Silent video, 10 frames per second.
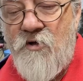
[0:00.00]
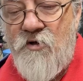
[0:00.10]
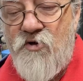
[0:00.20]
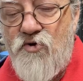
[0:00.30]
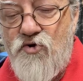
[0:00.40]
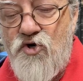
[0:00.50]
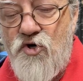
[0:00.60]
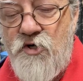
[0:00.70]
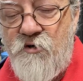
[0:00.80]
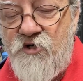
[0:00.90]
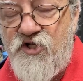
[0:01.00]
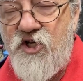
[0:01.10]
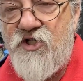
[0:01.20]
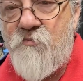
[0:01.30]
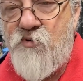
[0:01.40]
You could
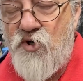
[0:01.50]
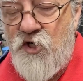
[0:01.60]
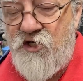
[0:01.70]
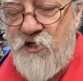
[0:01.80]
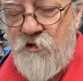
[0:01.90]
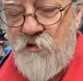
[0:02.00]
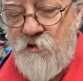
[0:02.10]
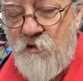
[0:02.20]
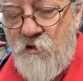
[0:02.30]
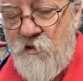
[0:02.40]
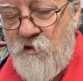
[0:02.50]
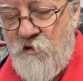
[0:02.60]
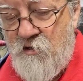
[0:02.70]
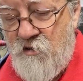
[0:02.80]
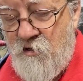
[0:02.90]
just put
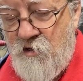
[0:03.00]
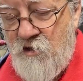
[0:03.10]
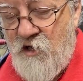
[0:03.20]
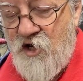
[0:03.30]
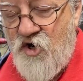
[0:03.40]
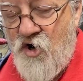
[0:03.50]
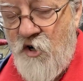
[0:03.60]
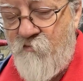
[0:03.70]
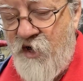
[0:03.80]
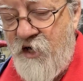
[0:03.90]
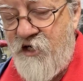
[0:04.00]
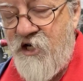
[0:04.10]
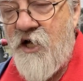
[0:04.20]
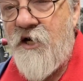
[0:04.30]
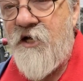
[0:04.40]
a carbide
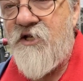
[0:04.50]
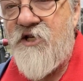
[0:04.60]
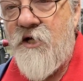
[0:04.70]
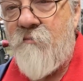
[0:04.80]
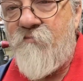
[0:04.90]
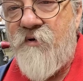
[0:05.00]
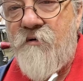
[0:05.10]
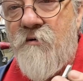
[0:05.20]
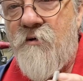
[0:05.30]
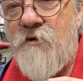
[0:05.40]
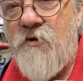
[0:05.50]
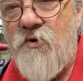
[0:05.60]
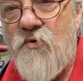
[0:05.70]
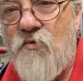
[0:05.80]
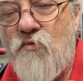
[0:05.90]
cutting tip
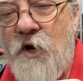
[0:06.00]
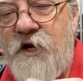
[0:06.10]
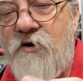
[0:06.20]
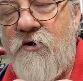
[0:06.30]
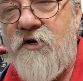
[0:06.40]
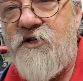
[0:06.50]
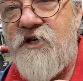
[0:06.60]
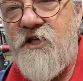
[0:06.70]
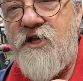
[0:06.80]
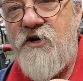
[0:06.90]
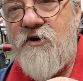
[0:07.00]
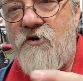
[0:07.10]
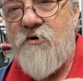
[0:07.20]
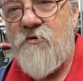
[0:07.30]
right onto here.